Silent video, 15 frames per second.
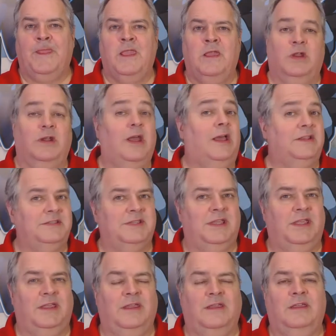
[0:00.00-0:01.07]
we are not
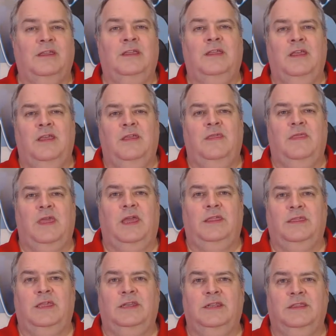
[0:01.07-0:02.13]
saying
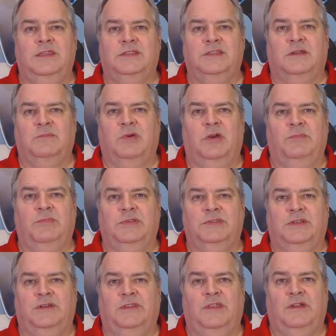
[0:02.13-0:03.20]
that they did this on
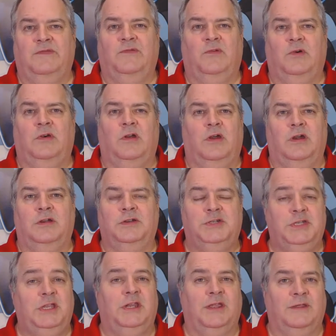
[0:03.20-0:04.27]
purpose and therefore are
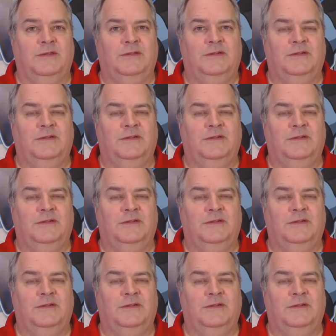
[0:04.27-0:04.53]
cheating.